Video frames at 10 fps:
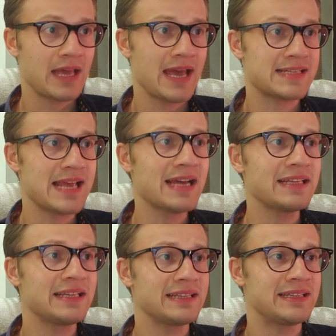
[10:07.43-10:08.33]

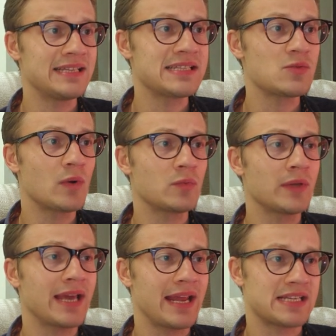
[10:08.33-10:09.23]
Exactly, this is what
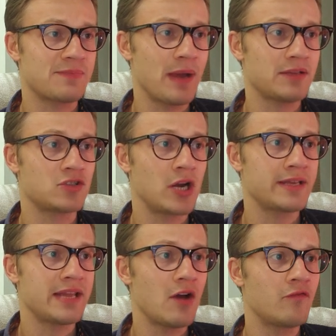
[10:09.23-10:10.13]
we can expect
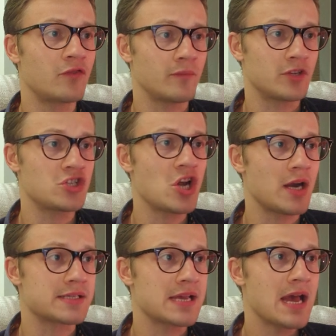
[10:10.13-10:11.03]
right now from the
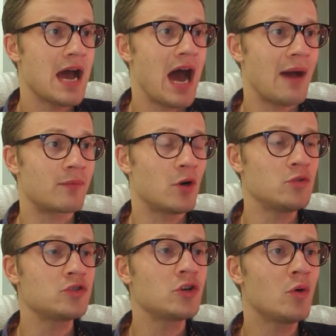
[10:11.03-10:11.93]
charts. I'm
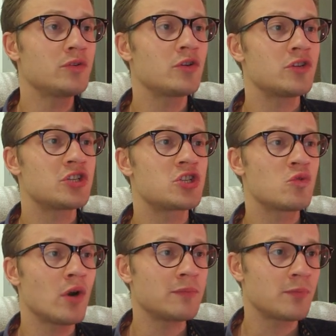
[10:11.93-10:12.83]
going to go into
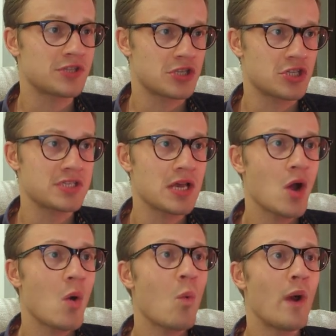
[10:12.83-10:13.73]
short positions
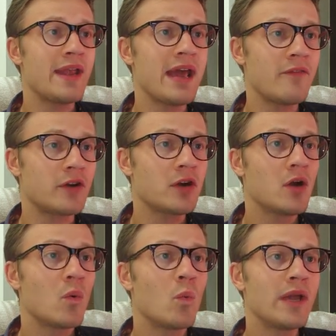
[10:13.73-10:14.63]
whenever
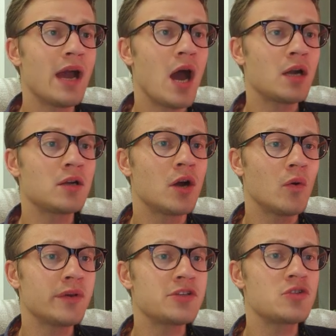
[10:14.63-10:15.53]
we are
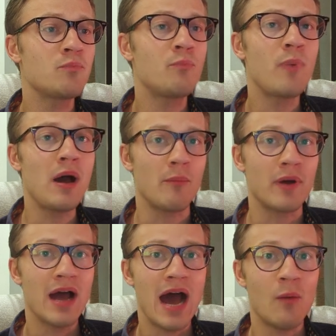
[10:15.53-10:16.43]
going to pump.
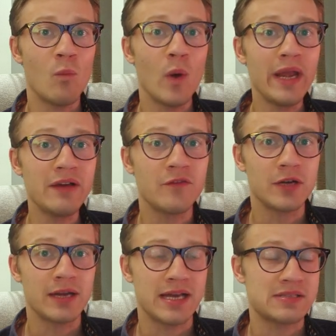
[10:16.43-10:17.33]
I'm waiting
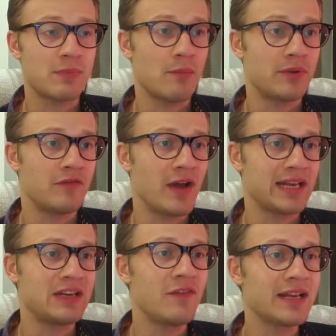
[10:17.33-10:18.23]
for the next pump. In
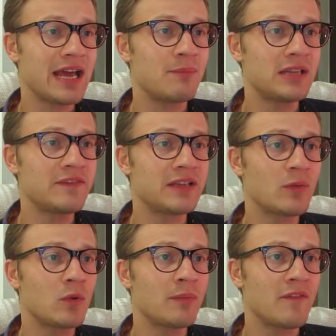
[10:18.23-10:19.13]
fact, I believe that
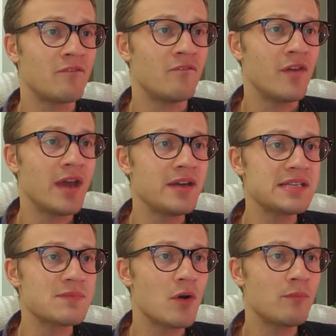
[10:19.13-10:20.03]
there will be a
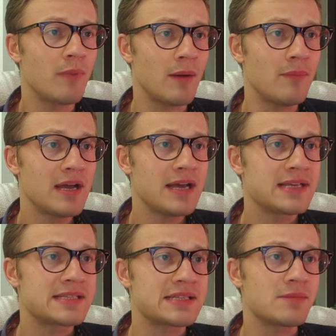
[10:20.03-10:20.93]
very small pump
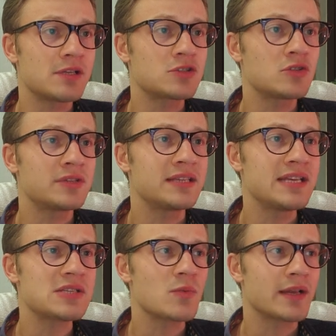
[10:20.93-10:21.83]
similar to
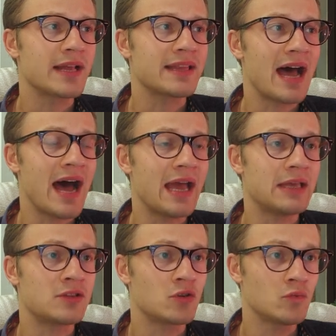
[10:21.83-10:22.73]
this one that
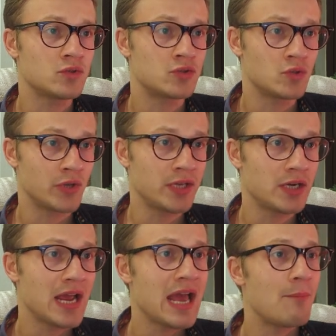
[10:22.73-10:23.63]
I drew
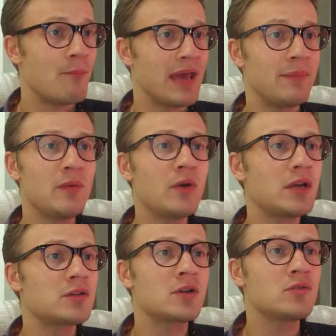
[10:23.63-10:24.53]
here. Maybe
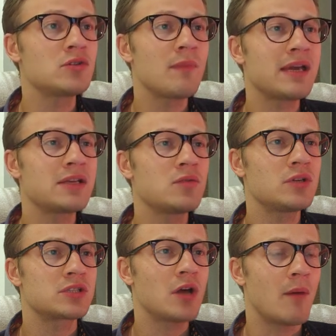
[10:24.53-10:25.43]
we're not going to make a
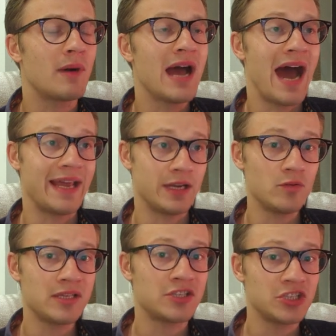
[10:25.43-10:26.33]
newer top. I
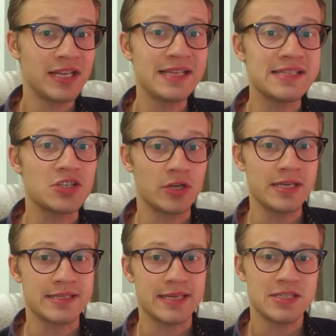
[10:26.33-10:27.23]
know that retail is
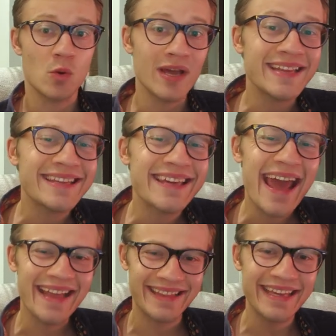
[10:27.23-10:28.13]
crazy, so
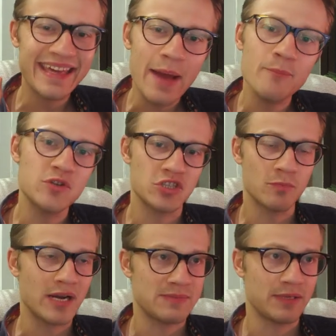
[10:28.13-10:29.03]
they can push the
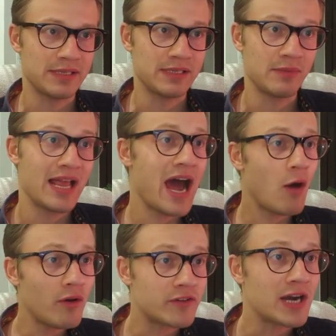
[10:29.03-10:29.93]
price by a little bit.
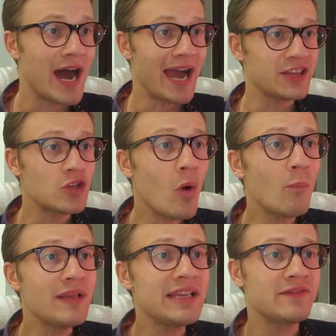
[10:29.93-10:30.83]
However, I
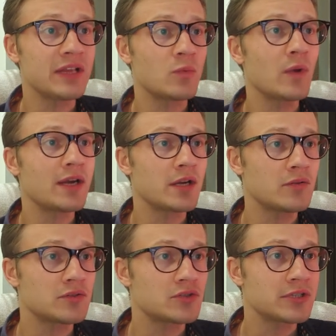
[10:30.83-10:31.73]
don't believe that we are
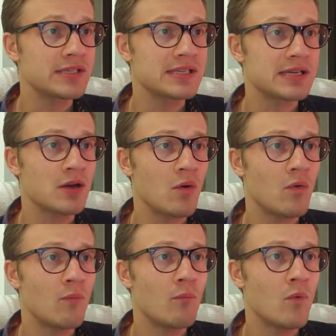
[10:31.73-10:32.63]
going to really
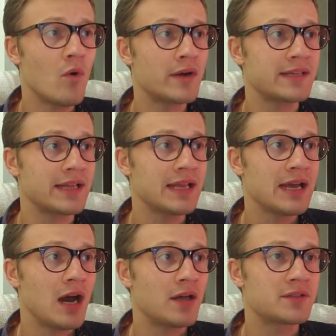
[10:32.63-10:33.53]
go more than
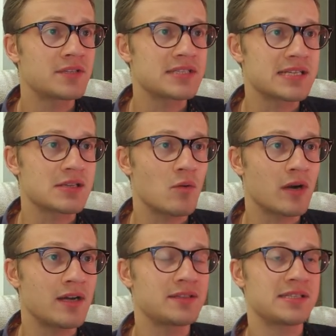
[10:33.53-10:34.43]
106
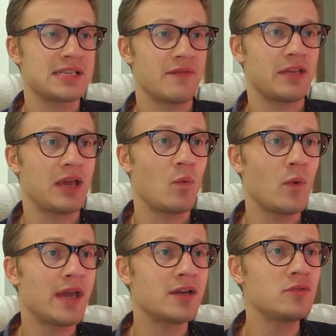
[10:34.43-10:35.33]
or 107k.
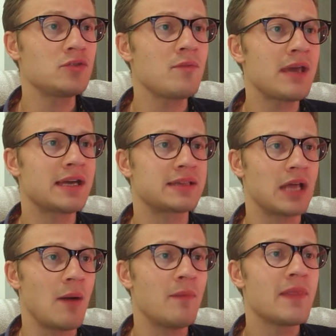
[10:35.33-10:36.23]
We are going to make a
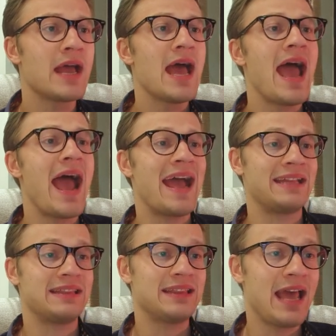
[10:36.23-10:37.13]
top,
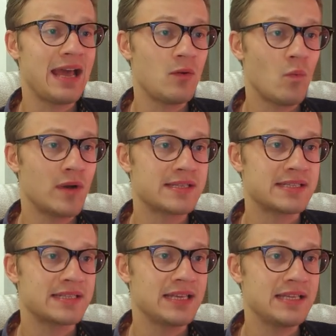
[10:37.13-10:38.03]
and then
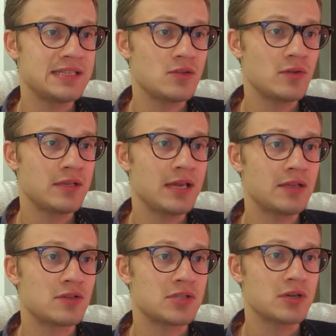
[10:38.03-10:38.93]
once these two
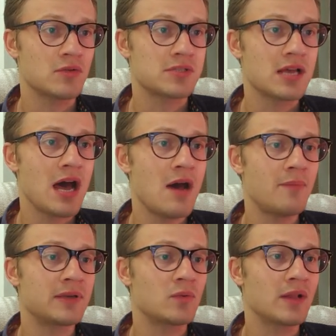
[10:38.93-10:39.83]
indicators goes
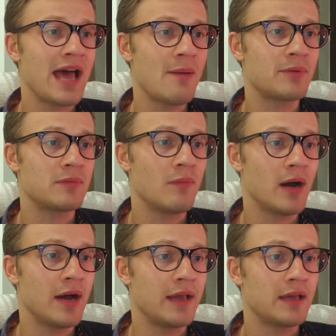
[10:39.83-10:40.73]
up, it will happen
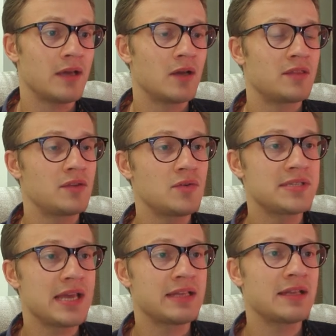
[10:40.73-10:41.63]
by
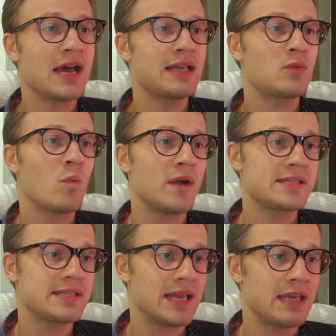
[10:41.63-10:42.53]
Tuesday night,
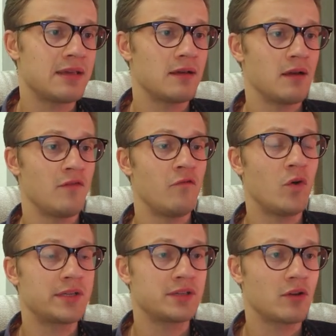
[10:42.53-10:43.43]
Wednesday,
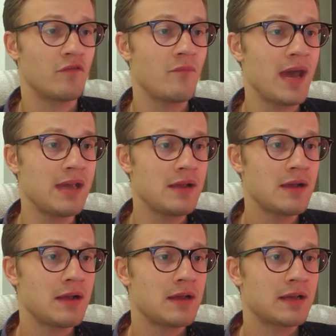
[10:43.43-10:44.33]
14th of May.
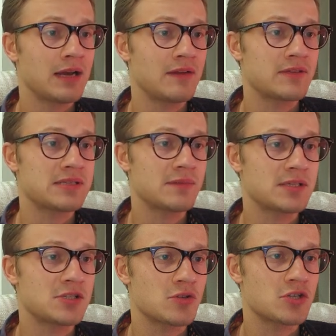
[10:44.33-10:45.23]
Kind of a similar
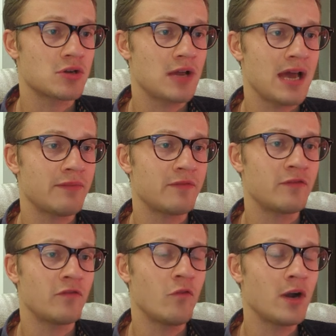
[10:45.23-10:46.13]
situation going to happen
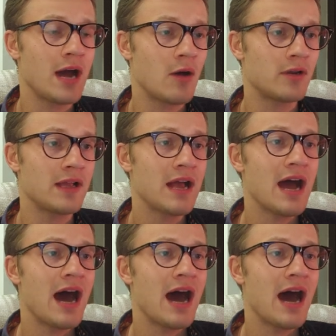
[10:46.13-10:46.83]
4-hourly.